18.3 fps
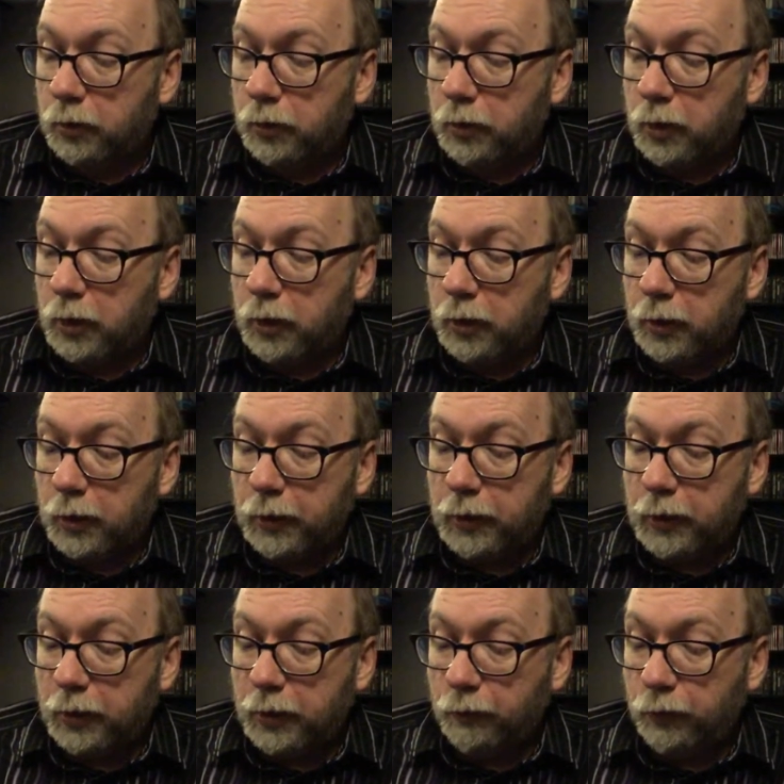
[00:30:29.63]
Uh,
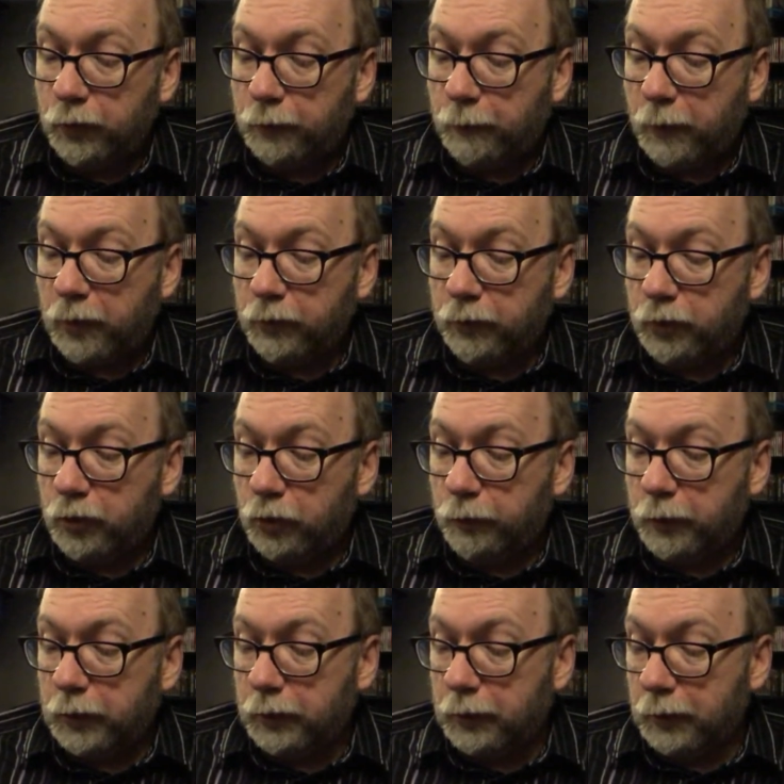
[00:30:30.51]
again, with part two,
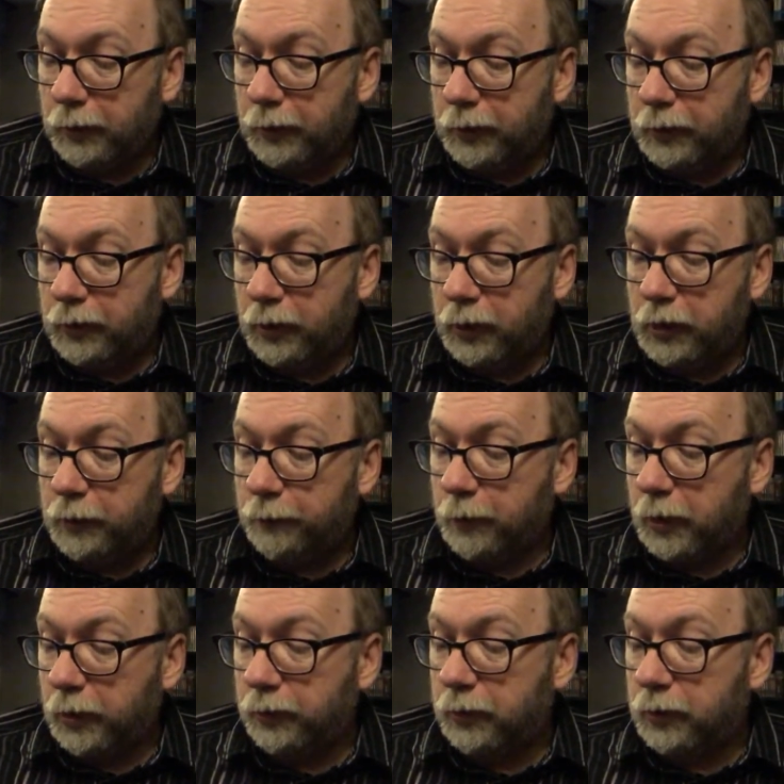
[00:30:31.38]
we get deleted scenes,
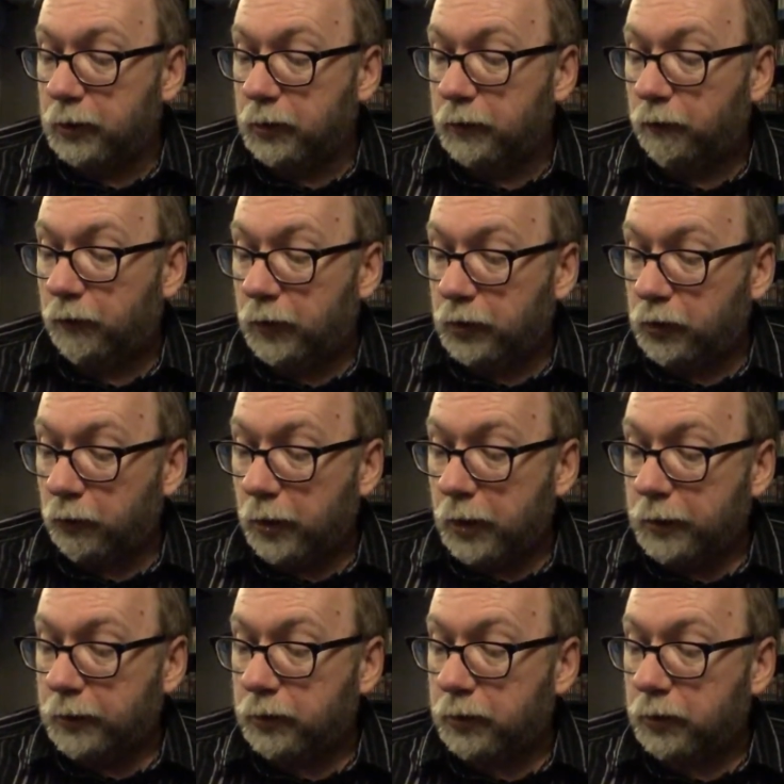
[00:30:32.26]
behind the scenes
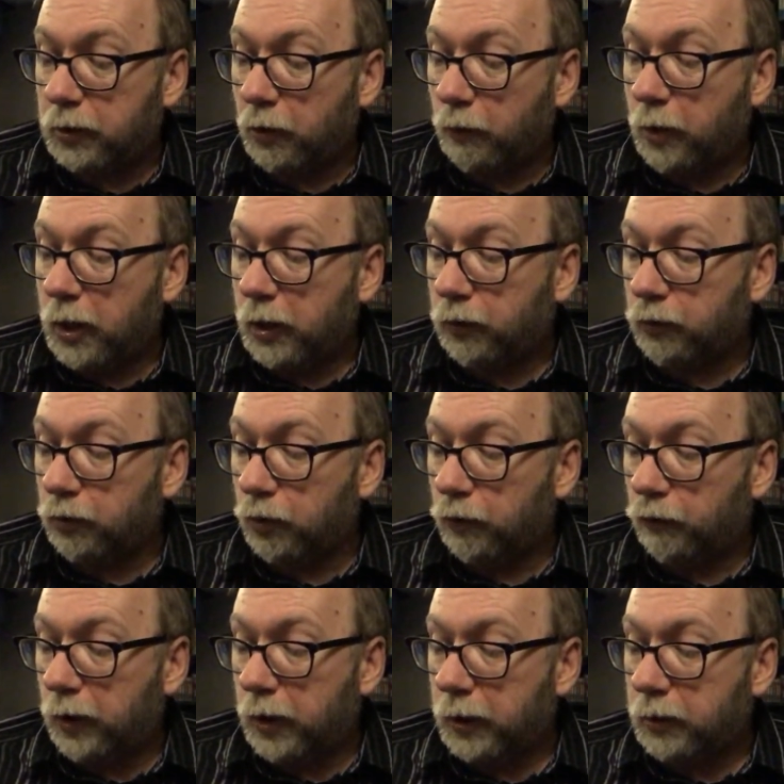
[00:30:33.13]
featurettes, a walkthrough
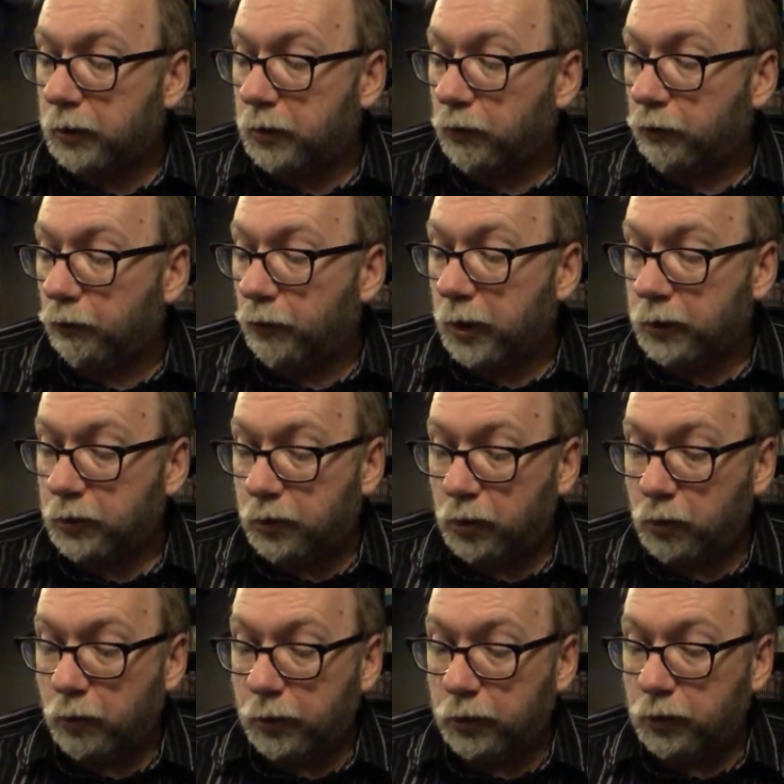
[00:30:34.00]
of Rec, Rec
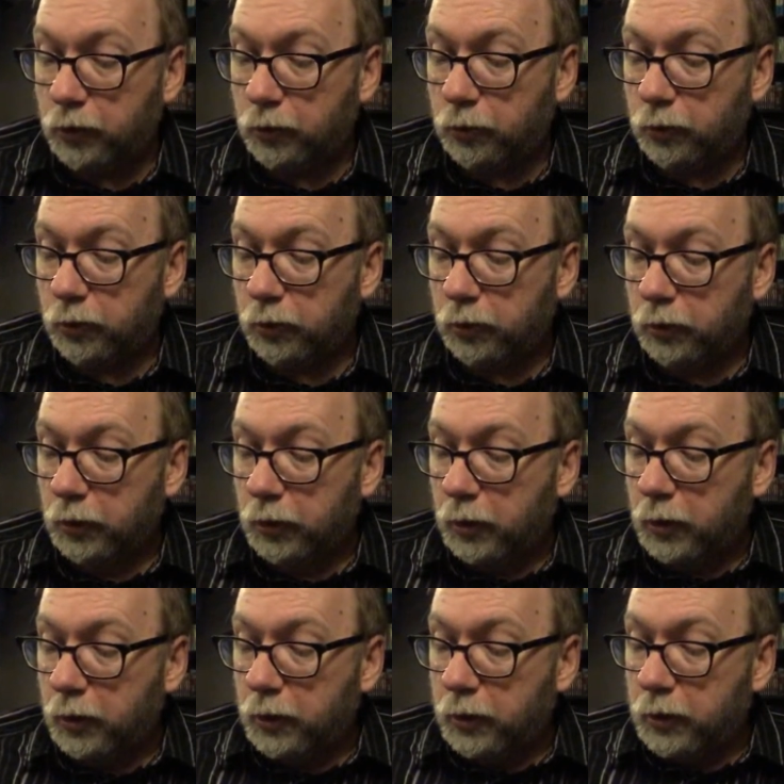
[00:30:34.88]
2 on tour,
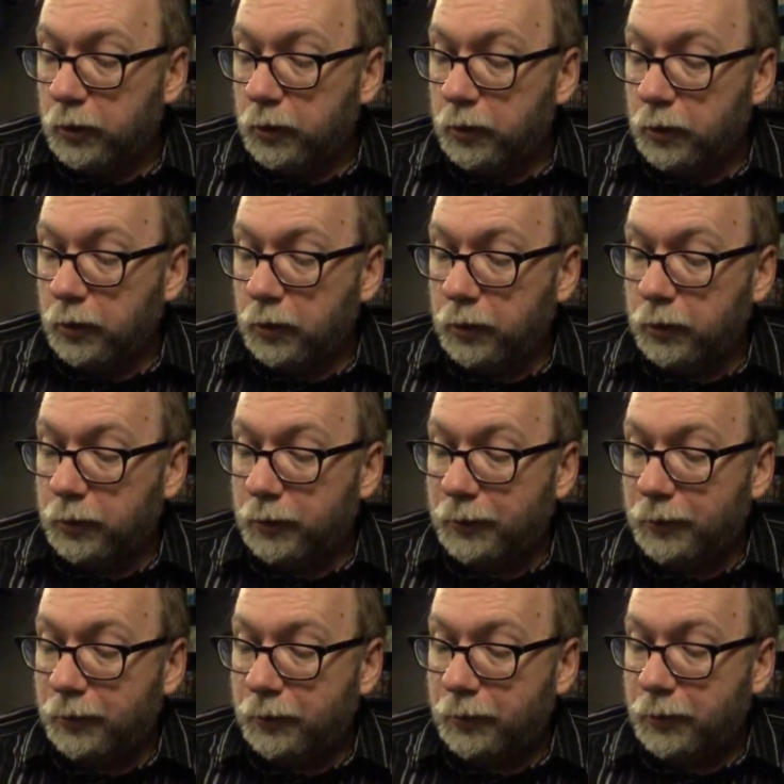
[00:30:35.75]
a
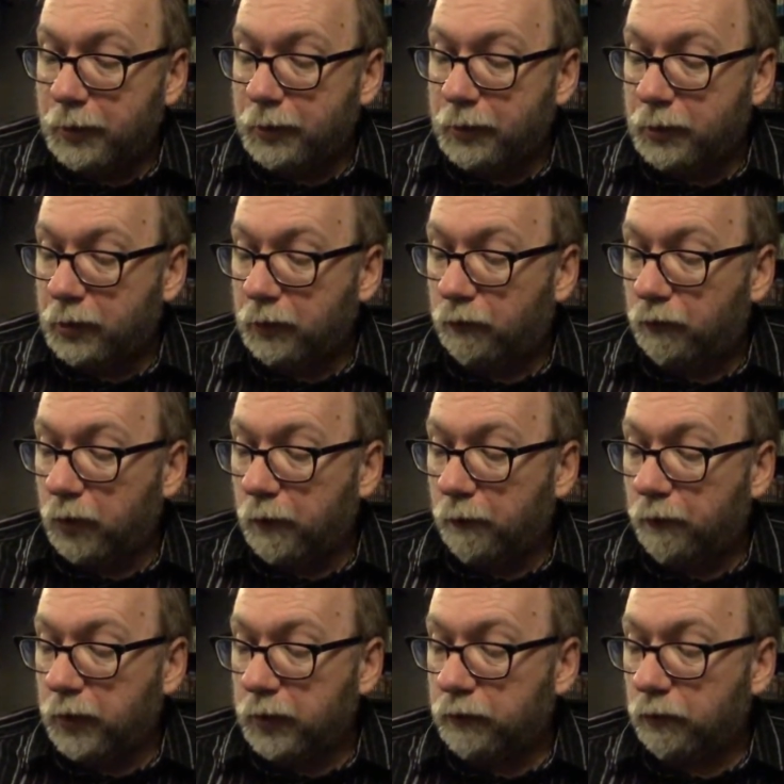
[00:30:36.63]
Sitges Film
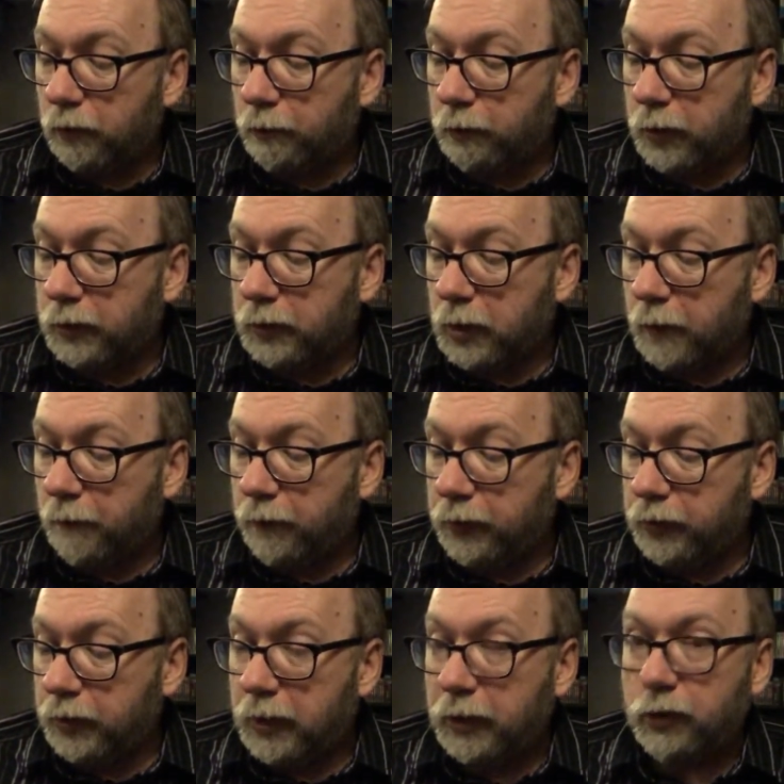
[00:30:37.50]
Festival press
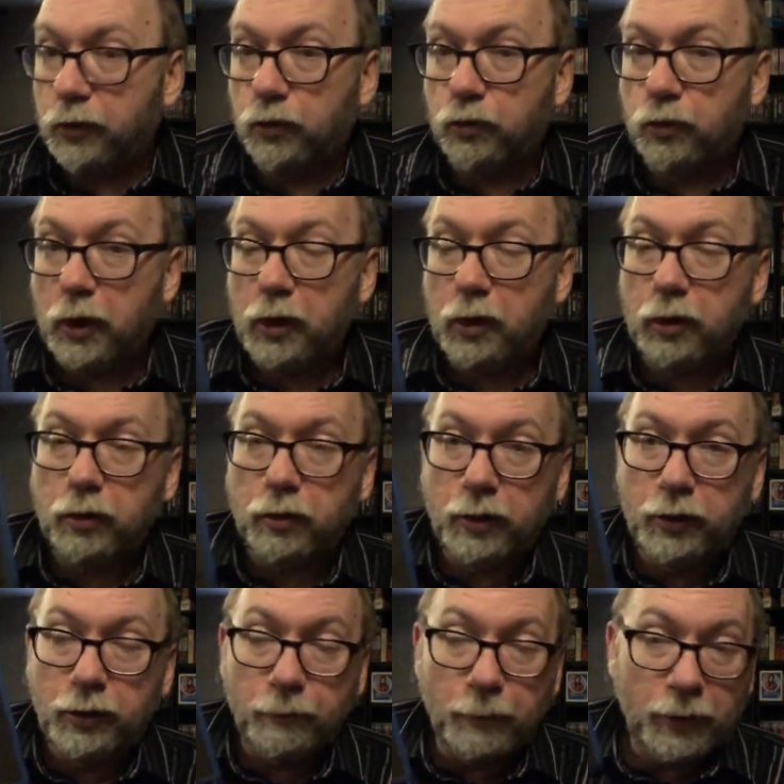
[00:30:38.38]
conference theatrical trailer.
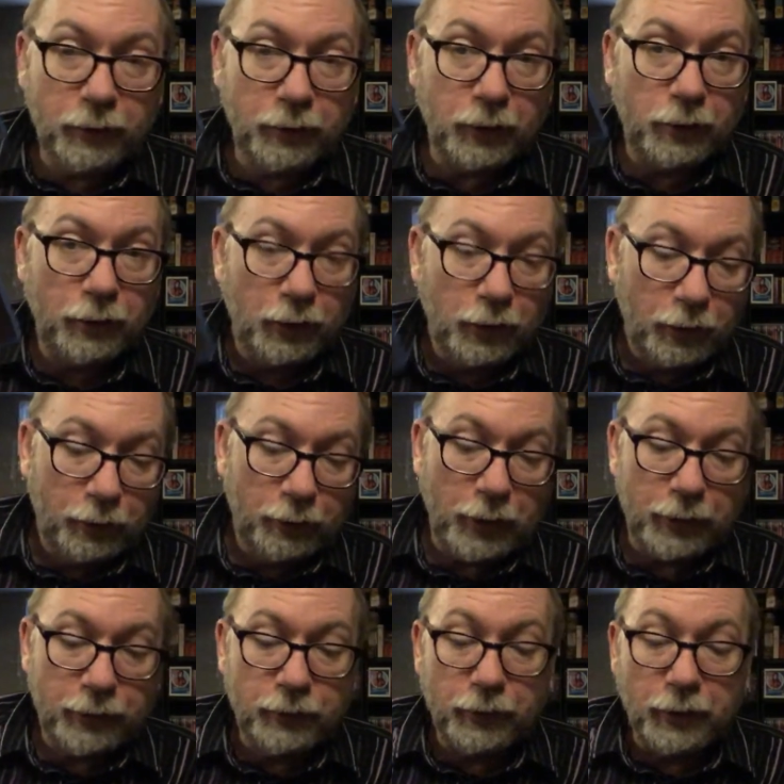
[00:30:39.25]
And you may think
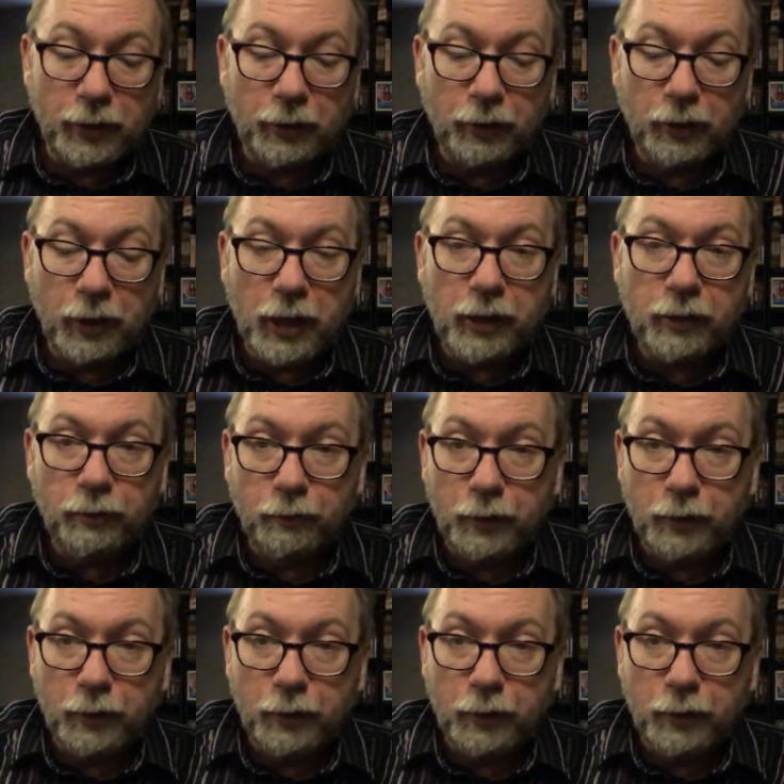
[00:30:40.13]
that's not a lot.